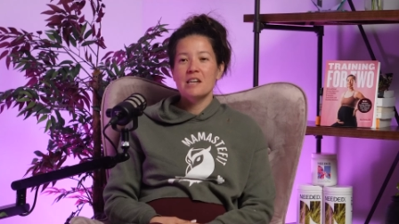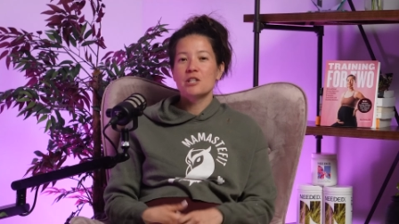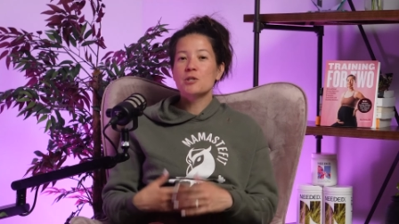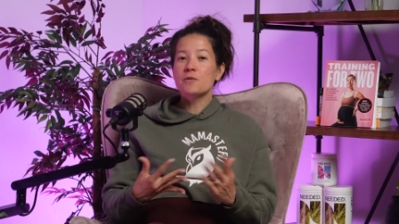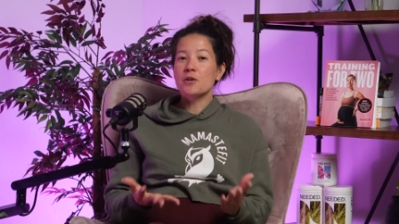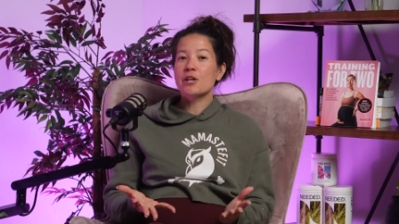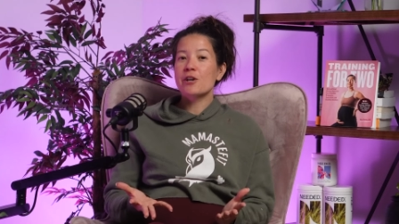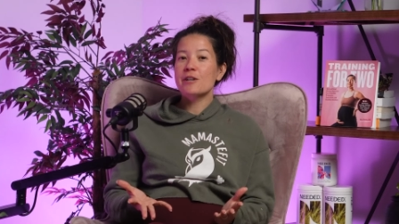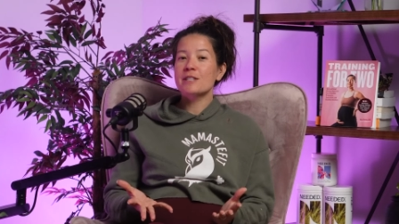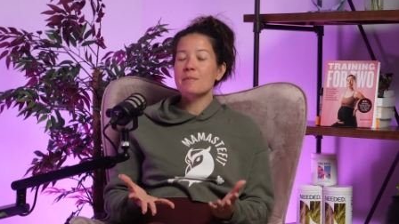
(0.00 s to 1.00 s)
So if you're
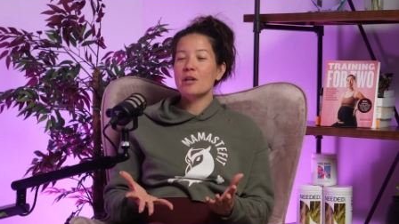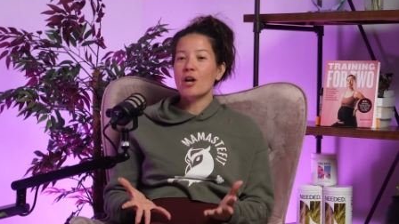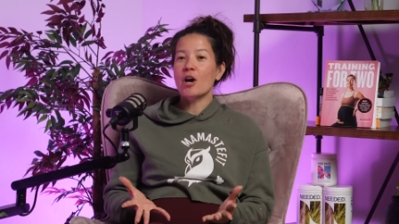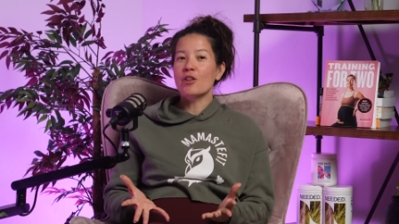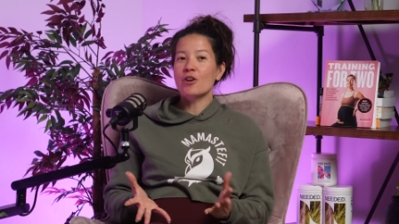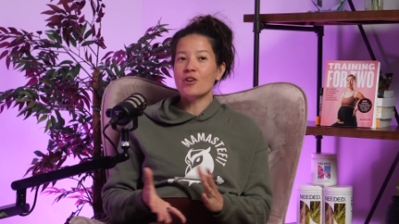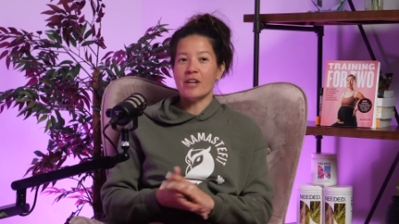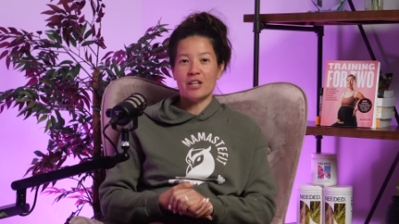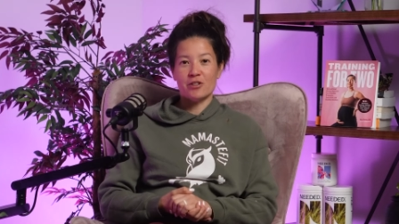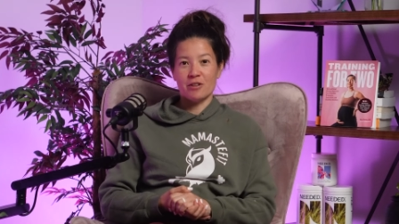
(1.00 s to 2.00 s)
curious about other
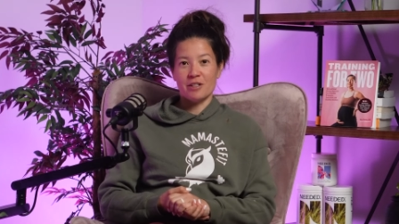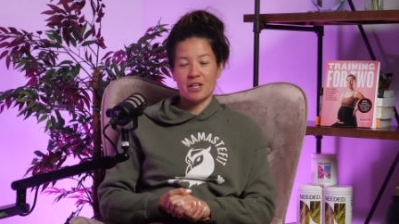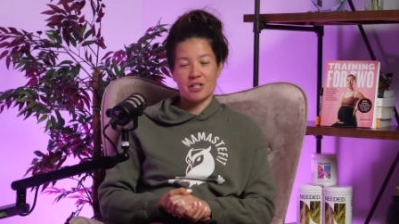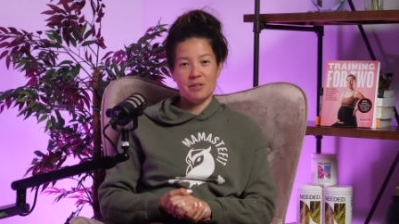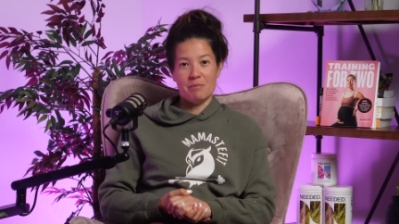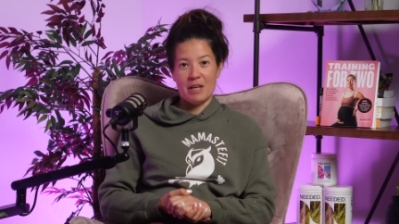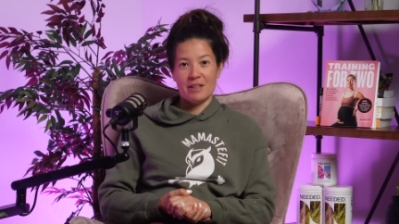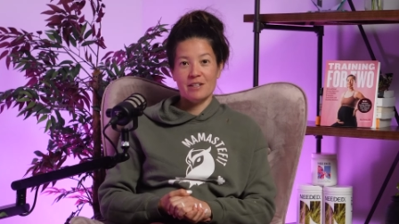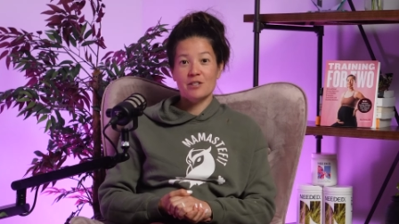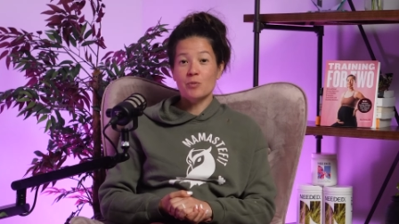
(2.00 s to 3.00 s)
natural induction
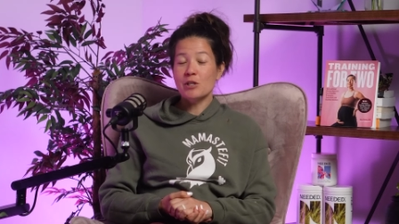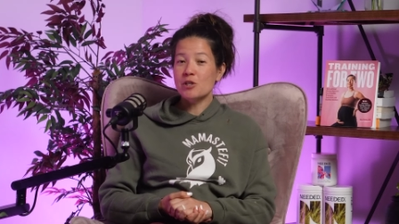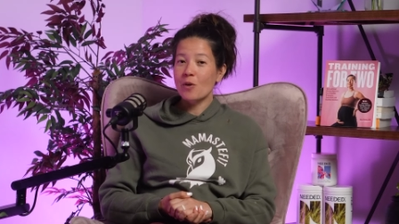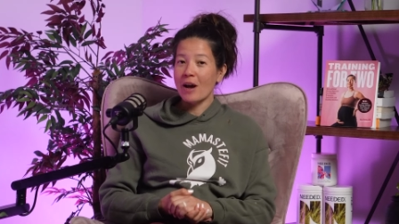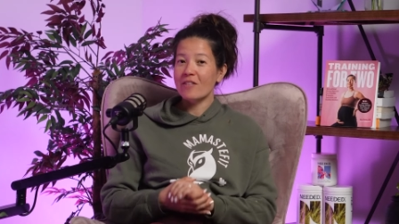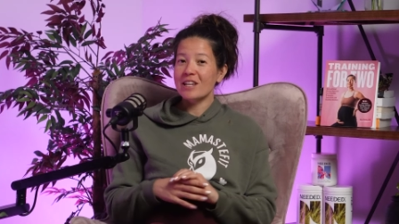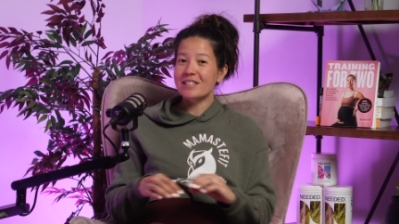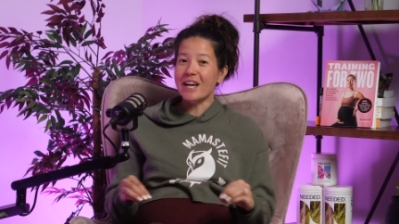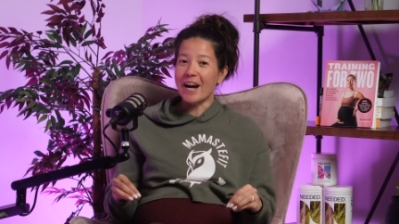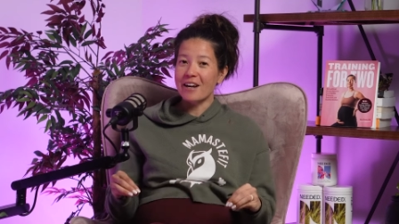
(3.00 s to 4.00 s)
methods, we do have an
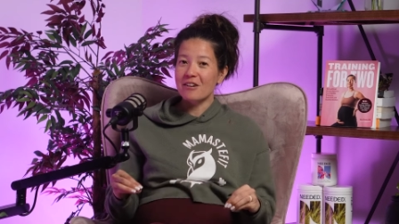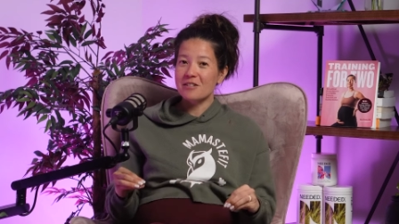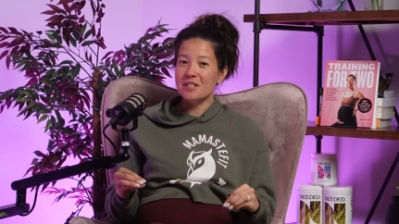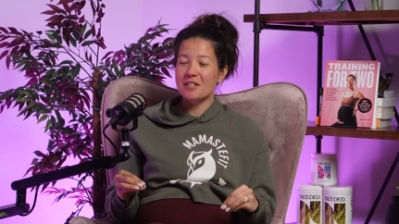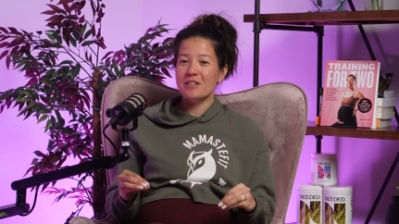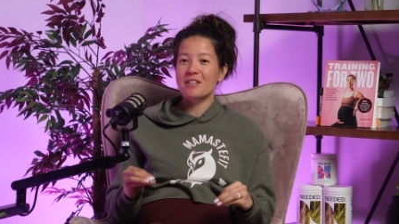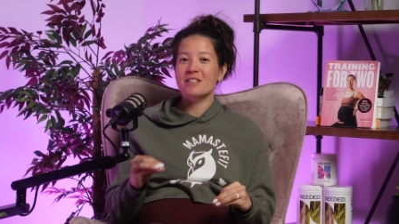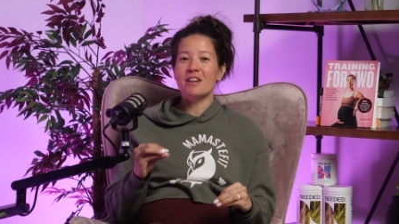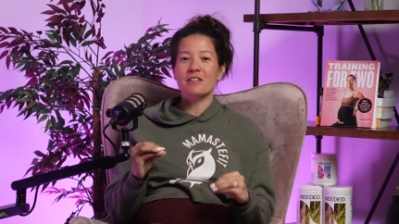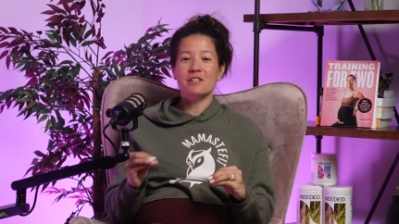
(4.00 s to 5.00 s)
entire series
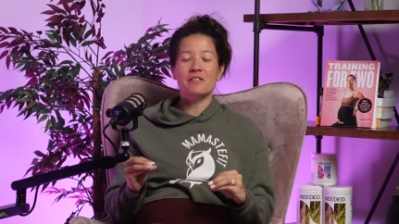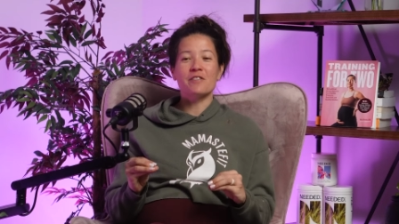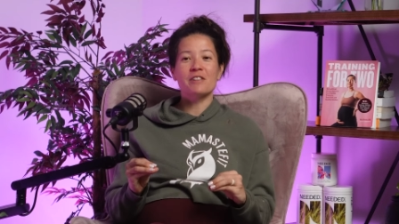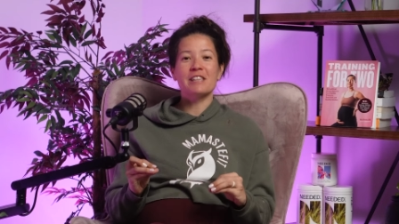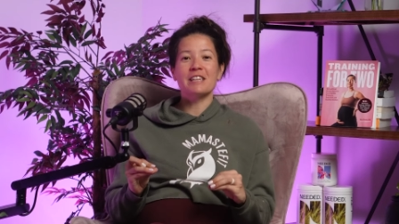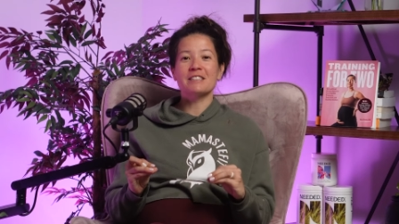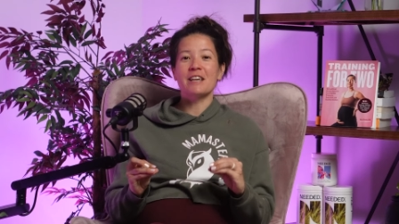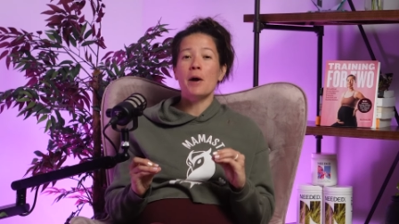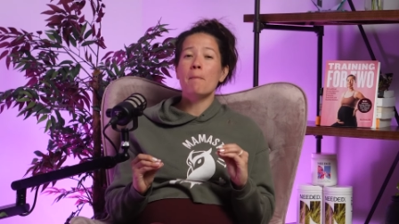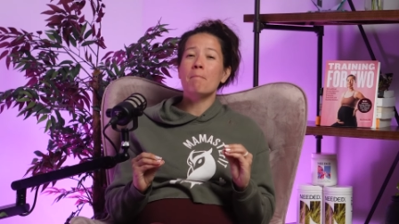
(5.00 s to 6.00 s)
on the different things
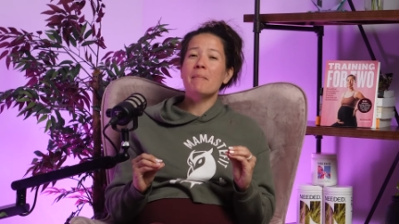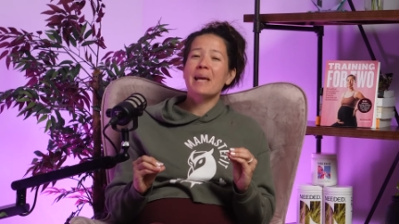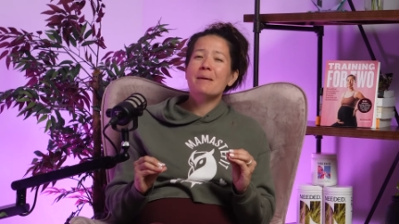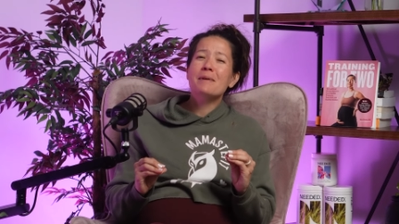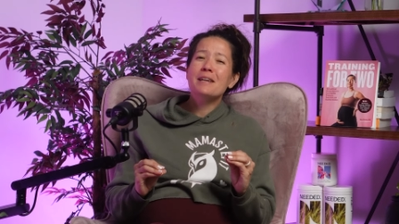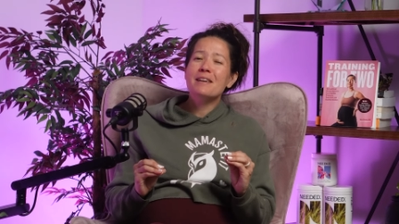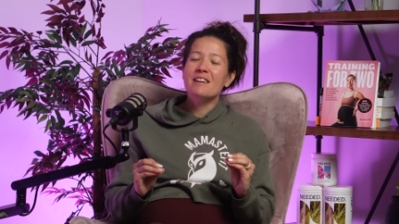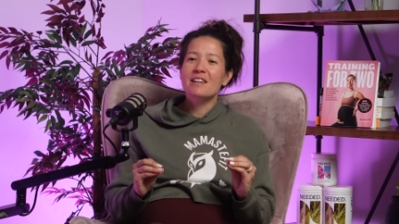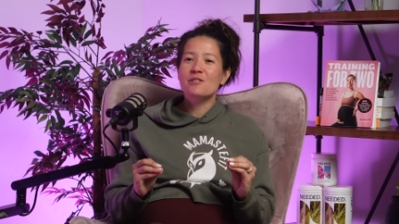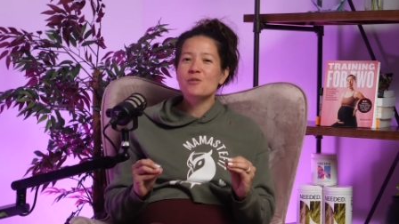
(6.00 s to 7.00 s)
that
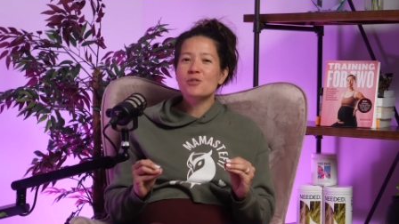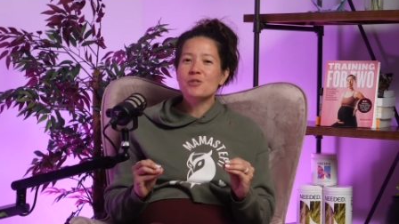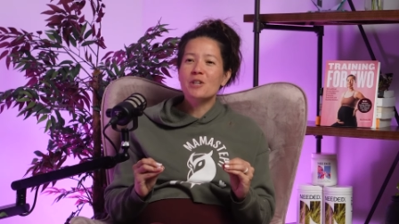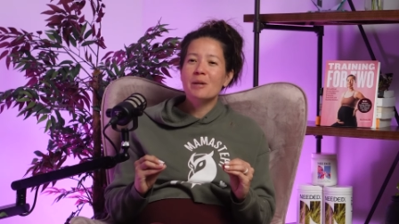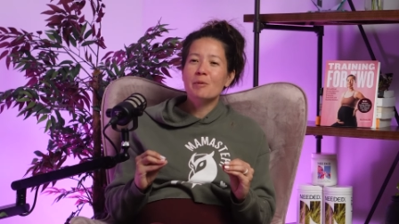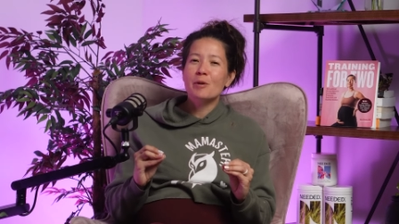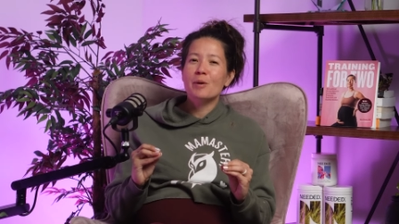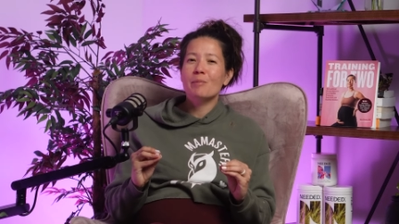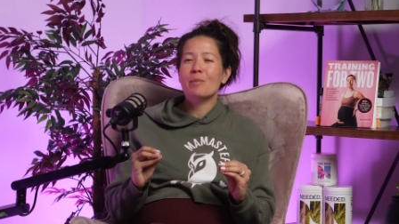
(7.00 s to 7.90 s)
maybe induce your labor,